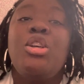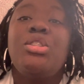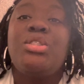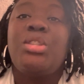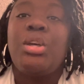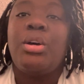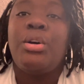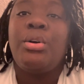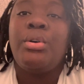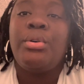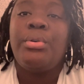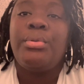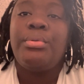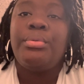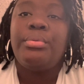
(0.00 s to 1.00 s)

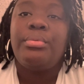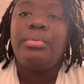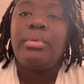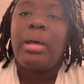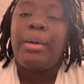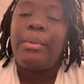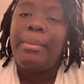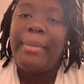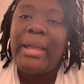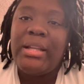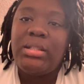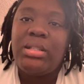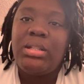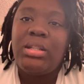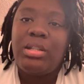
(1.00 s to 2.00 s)
So I went back to the